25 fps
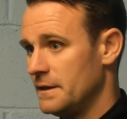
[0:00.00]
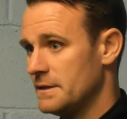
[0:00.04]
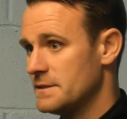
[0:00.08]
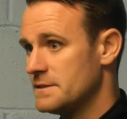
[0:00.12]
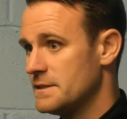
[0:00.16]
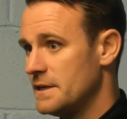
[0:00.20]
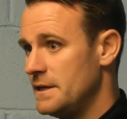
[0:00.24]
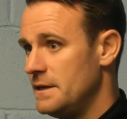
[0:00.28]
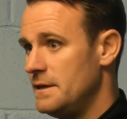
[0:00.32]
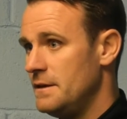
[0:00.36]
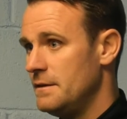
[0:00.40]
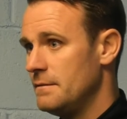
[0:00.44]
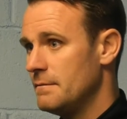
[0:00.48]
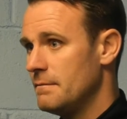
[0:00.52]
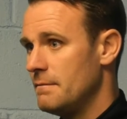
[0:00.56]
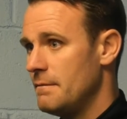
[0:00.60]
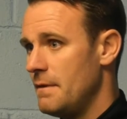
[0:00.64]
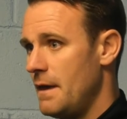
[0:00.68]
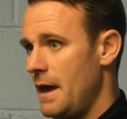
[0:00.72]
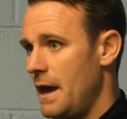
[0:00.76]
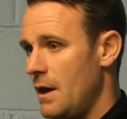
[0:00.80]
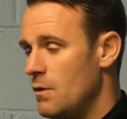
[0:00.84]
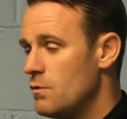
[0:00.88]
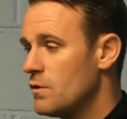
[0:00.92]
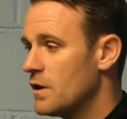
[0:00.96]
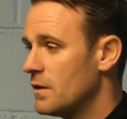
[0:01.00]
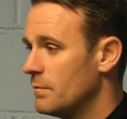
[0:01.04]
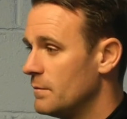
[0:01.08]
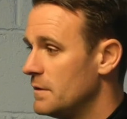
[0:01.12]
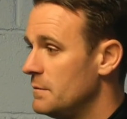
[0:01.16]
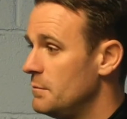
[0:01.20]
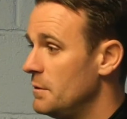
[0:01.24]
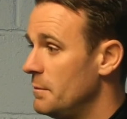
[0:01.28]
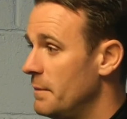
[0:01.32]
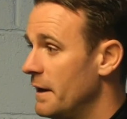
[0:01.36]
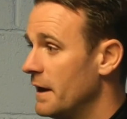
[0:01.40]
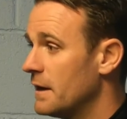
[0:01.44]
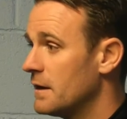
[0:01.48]
and see how can we
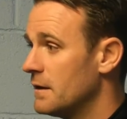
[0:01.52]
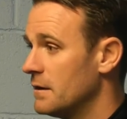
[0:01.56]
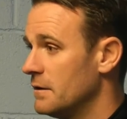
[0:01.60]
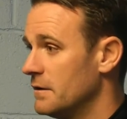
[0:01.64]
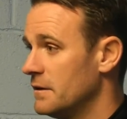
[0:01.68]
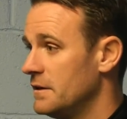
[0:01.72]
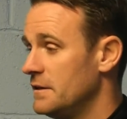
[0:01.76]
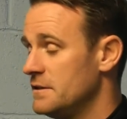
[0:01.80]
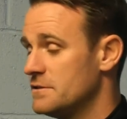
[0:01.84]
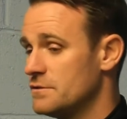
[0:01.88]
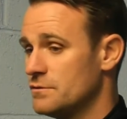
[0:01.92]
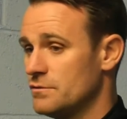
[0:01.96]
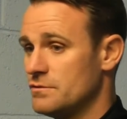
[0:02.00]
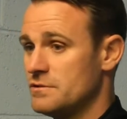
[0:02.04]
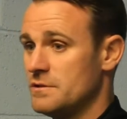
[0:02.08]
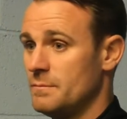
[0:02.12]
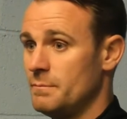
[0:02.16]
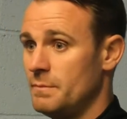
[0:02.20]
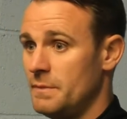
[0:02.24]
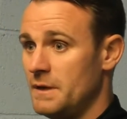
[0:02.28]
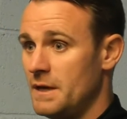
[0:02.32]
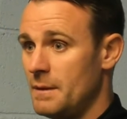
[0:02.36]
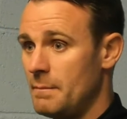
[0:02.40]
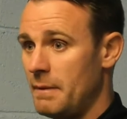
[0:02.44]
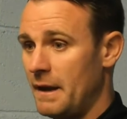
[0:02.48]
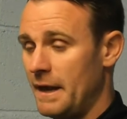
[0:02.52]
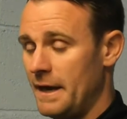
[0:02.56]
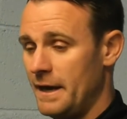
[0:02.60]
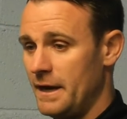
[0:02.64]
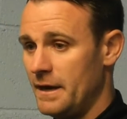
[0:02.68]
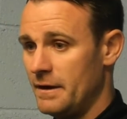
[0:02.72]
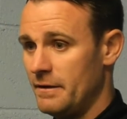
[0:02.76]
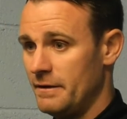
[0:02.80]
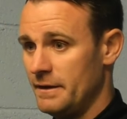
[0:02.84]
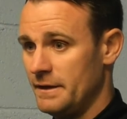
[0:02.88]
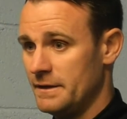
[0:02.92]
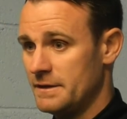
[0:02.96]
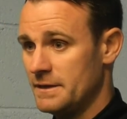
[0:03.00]
be better. Like he's such a big
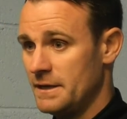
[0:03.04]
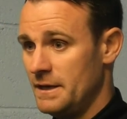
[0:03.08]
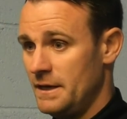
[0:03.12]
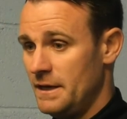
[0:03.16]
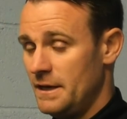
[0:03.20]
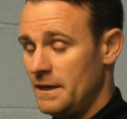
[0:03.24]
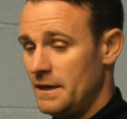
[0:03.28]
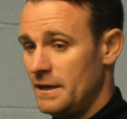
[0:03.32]
player and